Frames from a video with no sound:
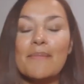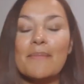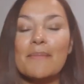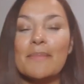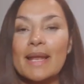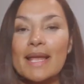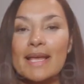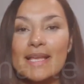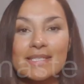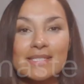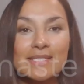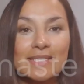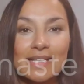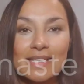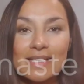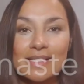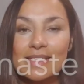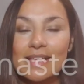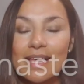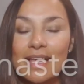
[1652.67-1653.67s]

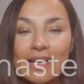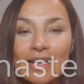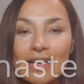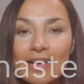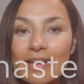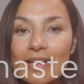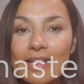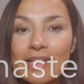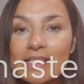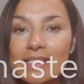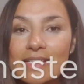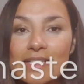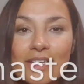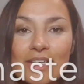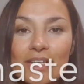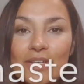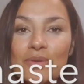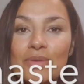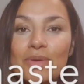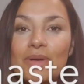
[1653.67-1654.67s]
blessings and light to
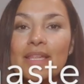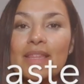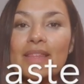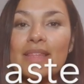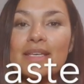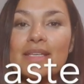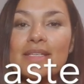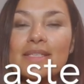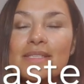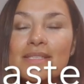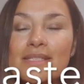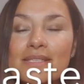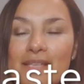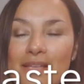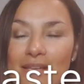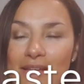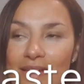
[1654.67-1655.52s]
you in this